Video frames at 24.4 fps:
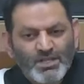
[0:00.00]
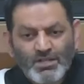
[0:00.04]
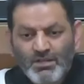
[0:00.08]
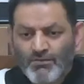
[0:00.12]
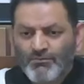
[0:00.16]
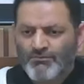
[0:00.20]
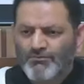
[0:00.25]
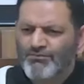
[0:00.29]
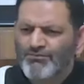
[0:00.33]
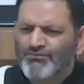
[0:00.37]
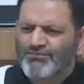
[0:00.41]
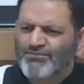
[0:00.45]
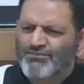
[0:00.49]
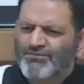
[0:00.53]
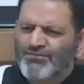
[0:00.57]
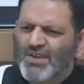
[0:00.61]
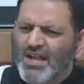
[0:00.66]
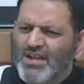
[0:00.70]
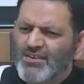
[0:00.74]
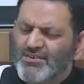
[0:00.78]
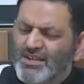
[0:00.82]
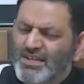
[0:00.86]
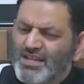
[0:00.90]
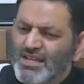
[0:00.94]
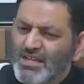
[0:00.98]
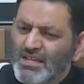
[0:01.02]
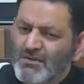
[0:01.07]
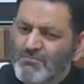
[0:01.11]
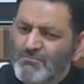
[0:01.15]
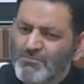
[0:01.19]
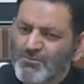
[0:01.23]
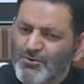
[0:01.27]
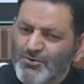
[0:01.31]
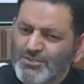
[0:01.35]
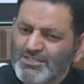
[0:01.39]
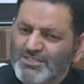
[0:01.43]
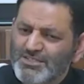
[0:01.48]
Very
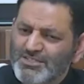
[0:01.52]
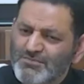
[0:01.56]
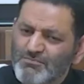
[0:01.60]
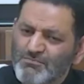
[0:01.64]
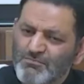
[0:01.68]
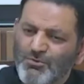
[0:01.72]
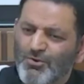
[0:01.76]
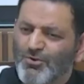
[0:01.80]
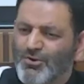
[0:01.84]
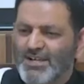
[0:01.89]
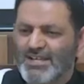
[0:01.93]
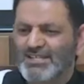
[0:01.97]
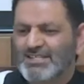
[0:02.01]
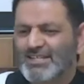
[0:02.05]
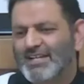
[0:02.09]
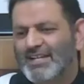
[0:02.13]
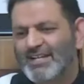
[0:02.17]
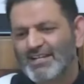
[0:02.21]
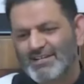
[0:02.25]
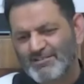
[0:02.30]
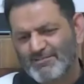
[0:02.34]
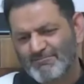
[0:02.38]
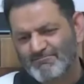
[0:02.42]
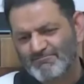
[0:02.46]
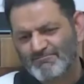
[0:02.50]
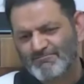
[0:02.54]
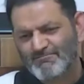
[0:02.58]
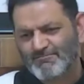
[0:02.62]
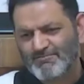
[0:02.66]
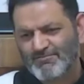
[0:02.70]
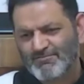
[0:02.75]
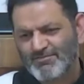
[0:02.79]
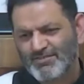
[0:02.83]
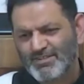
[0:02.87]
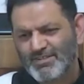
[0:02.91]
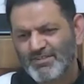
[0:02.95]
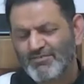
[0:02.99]
important point here.
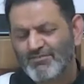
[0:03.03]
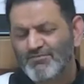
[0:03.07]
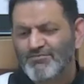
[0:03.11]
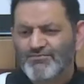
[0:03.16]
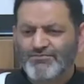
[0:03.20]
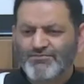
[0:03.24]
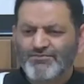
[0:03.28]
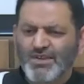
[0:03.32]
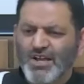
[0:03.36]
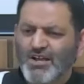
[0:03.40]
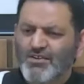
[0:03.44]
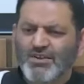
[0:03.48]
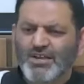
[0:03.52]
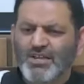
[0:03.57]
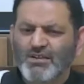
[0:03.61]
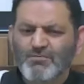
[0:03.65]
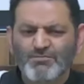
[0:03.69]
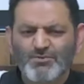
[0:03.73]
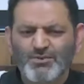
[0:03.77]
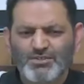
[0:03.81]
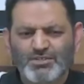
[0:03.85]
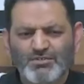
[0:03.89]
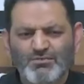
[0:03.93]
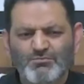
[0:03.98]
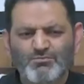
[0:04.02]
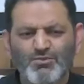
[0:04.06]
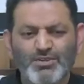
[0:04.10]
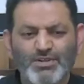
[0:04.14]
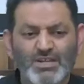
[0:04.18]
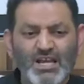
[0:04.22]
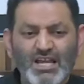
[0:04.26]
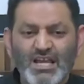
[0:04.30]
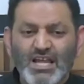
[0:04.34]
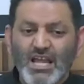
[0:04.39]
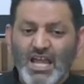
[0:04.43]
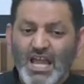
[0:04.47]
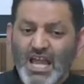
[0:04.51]
Very important
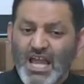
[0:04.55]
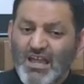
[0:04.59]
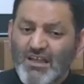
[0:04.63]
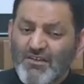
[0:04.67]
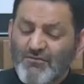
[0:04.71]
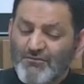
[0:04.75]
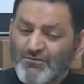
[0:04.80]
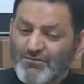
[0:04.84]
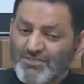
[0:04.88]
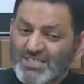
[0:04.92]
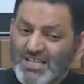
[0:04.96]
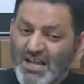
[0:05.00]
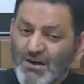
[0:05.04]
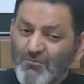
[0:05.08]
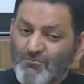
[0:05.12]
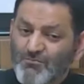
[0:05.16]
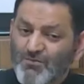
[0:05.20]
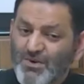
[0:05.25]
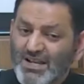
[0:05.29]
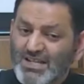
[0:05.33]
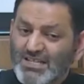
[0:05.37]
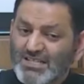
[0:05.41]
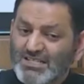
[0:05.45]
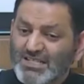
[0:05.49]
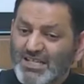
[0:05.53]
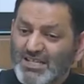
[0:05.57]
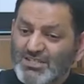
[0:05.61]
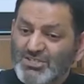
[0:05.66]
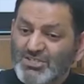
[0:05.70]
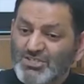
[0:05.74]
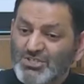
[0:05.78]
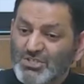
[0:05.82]
point. If someone does